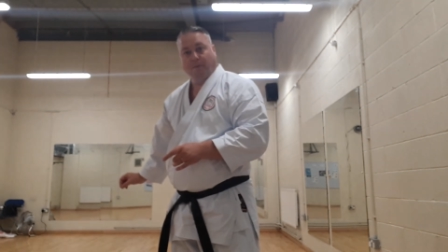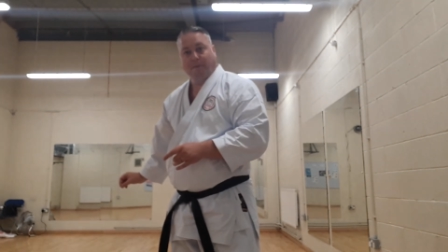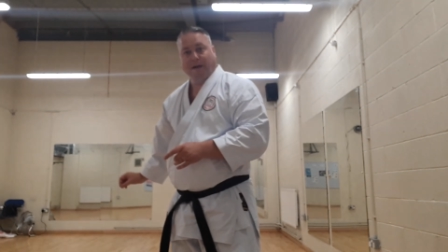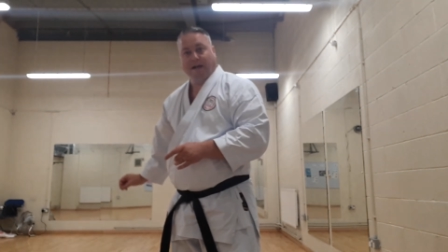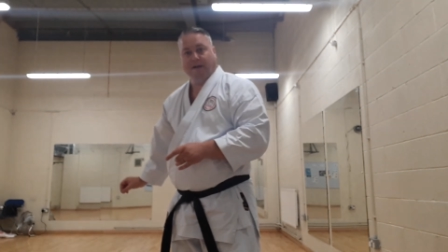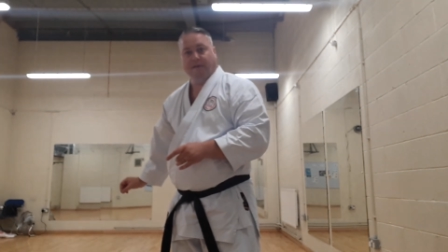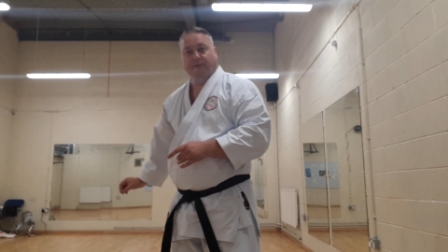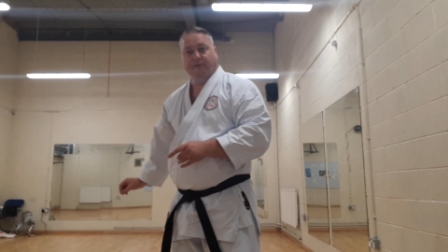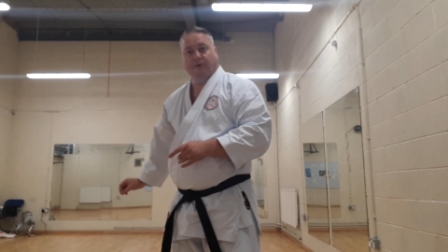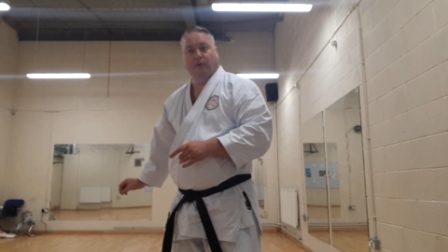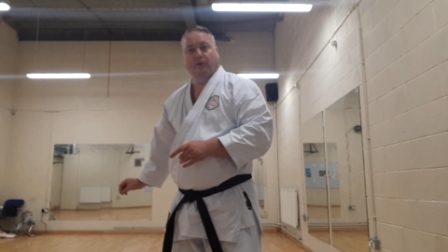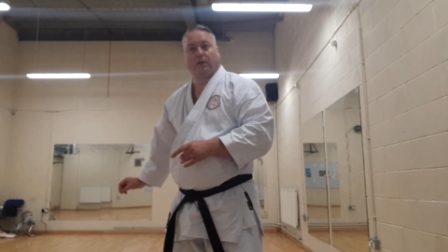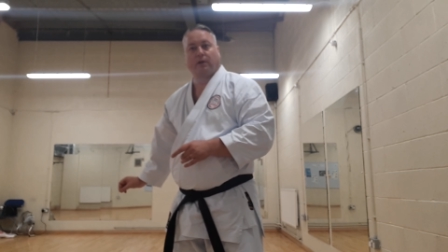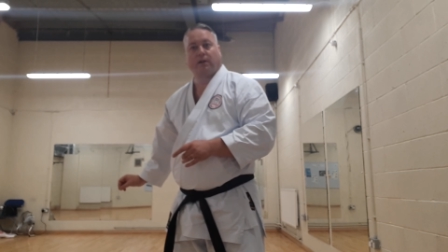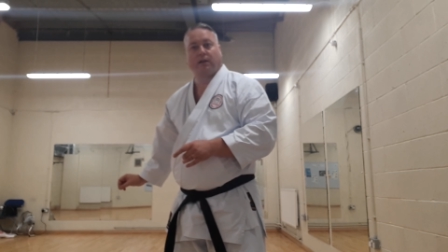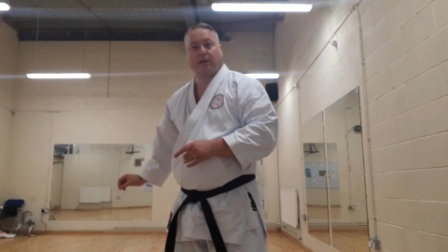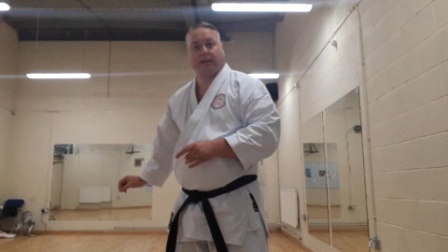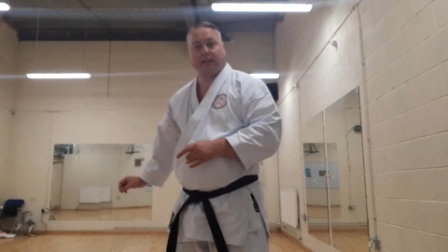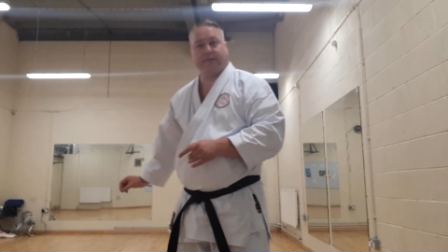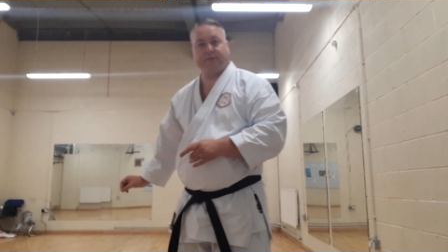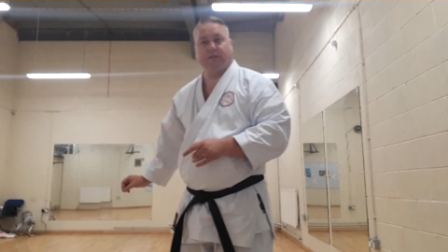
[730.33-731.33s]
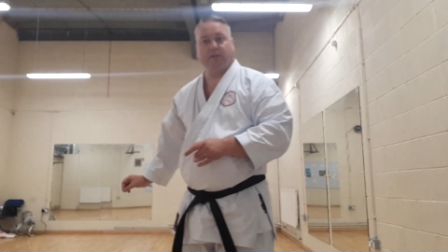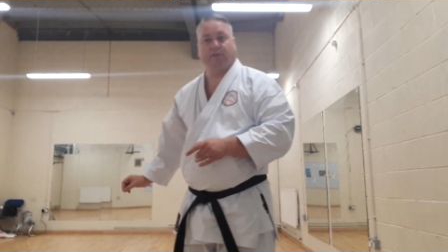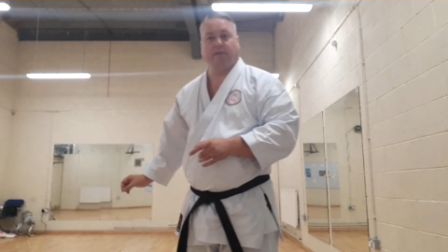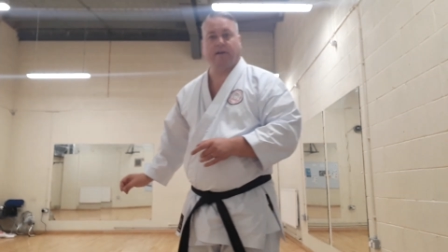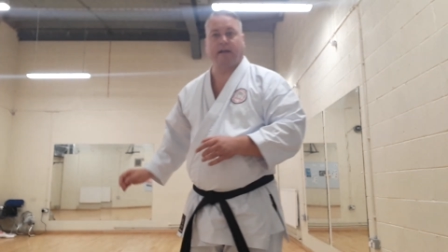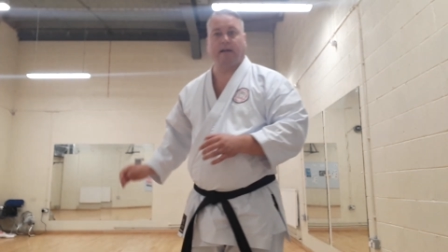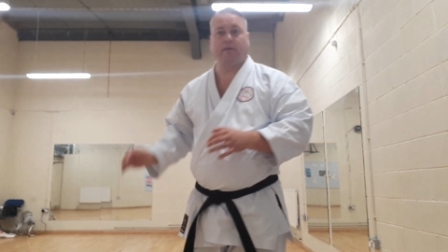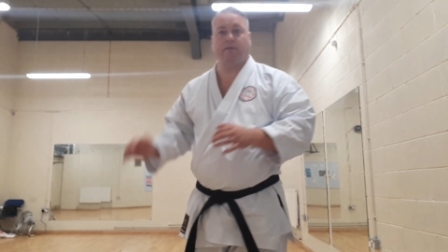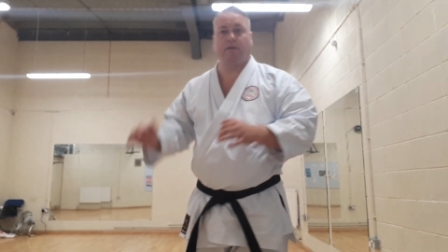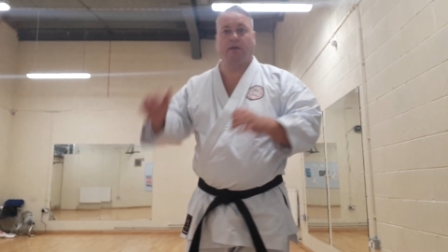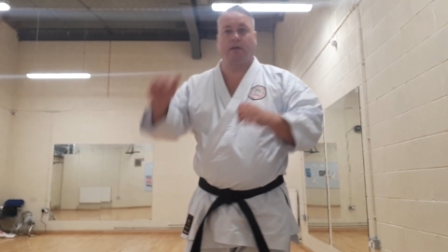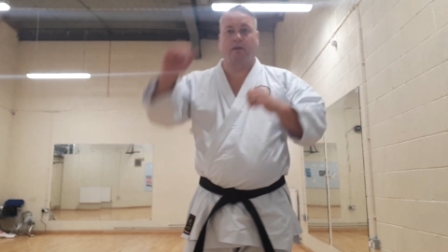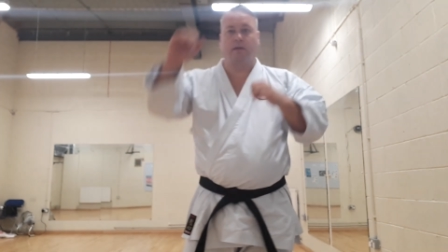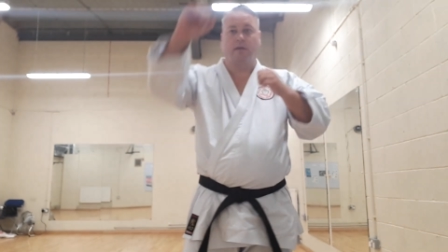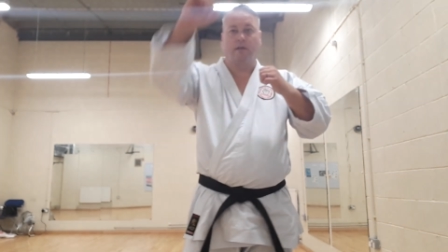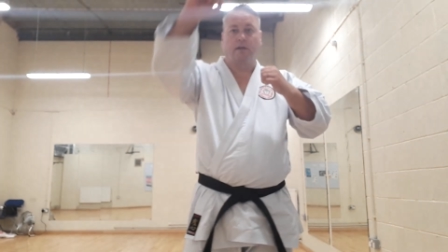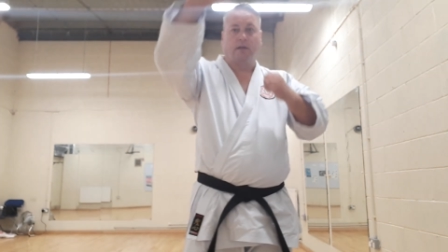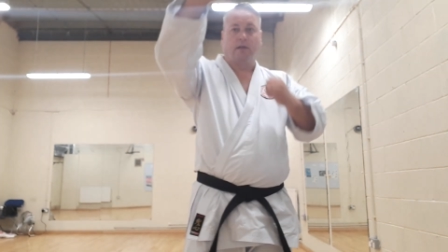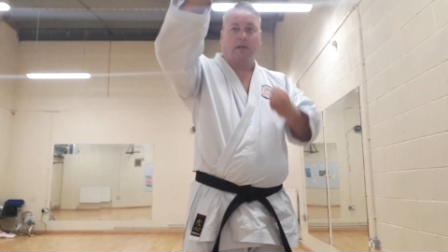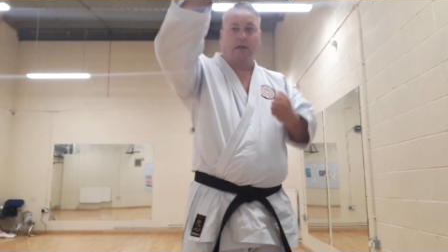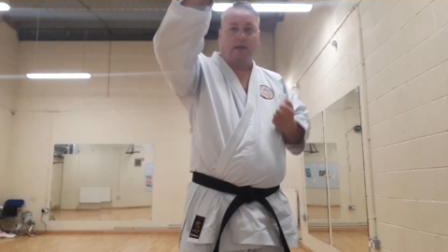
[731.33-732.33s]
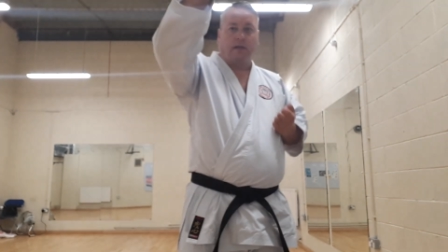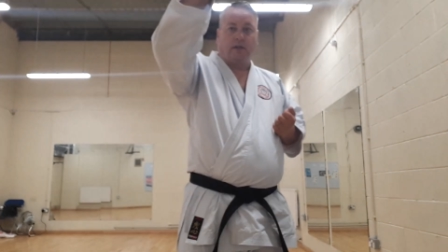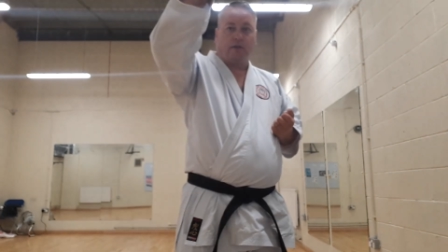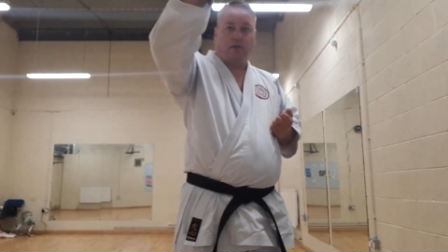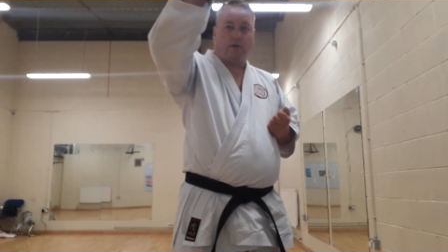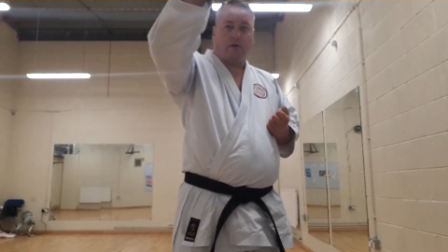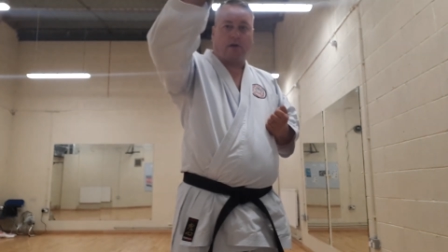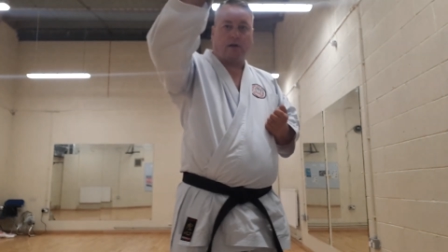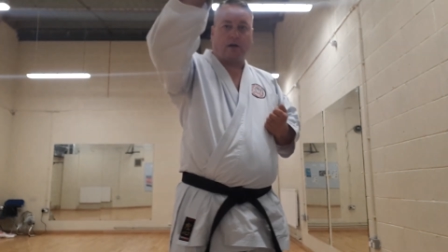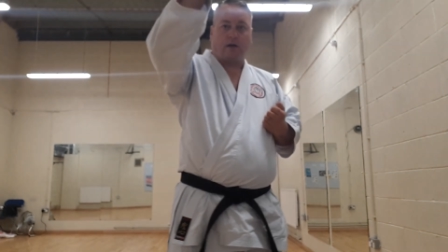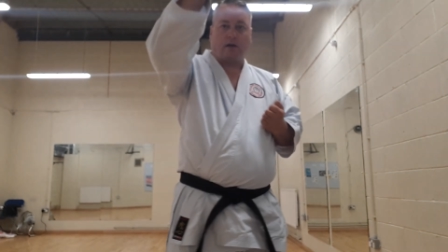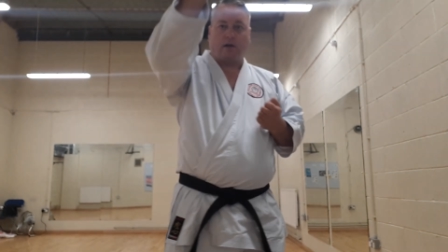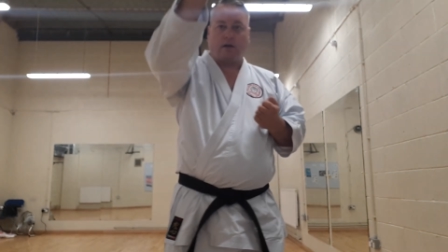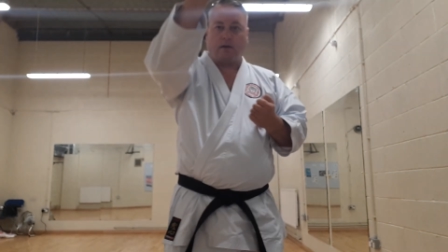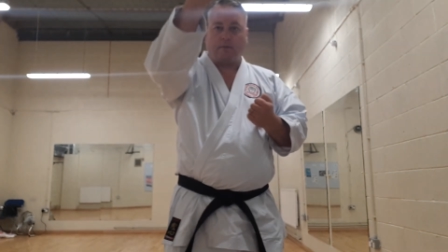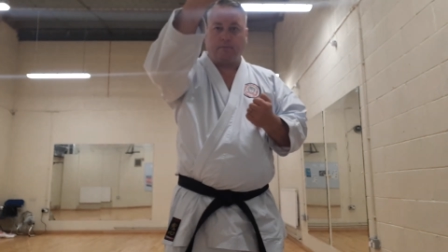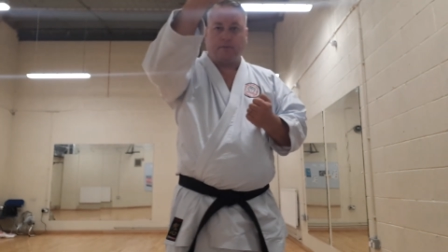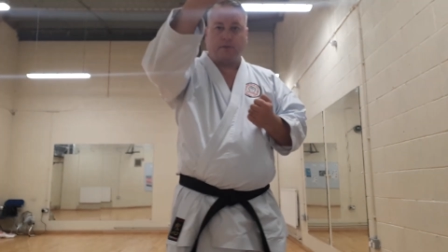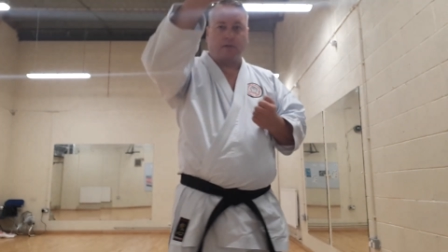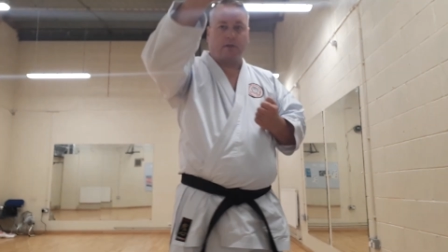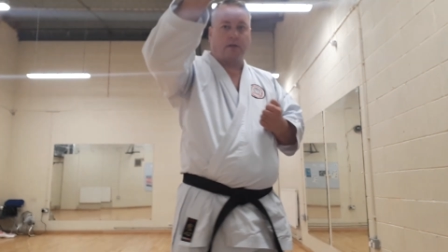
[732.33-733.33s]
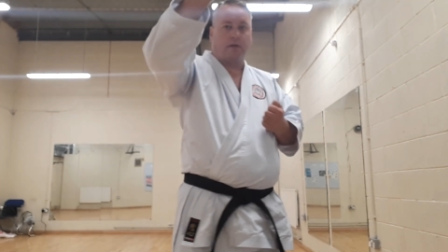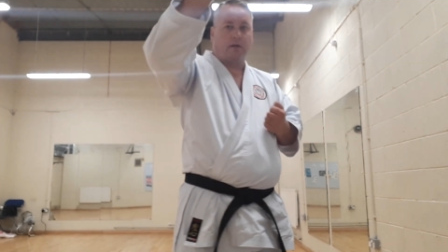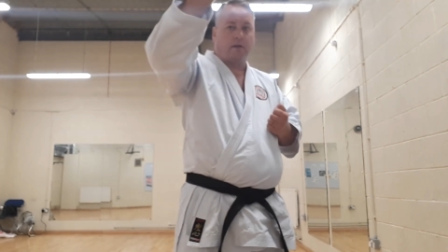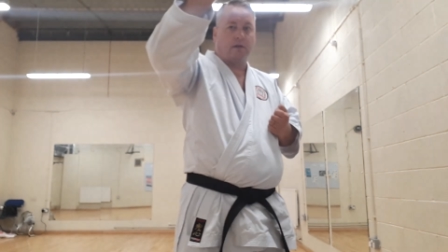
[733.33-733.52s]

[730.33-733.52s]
back foot leaves the ground, your arms